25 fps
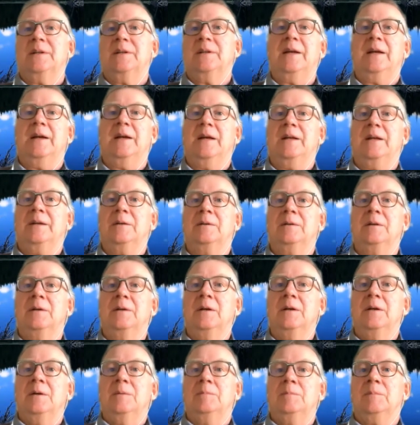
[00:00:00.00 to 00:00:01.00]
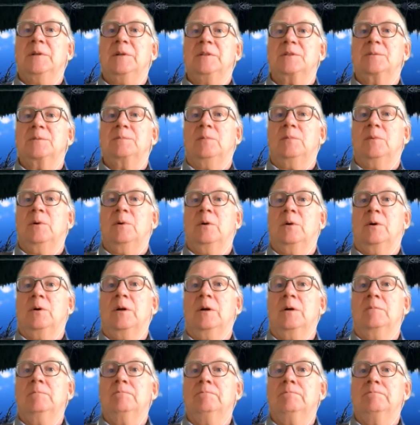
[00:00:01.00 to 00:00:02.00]
and much
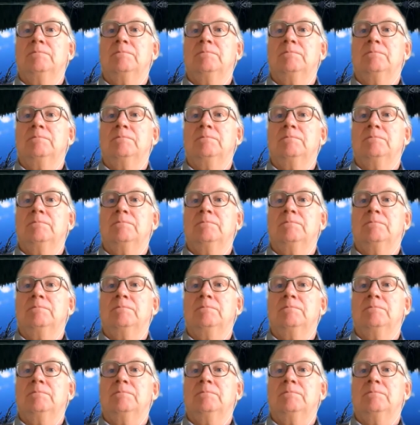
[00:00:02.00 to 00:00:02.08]
more,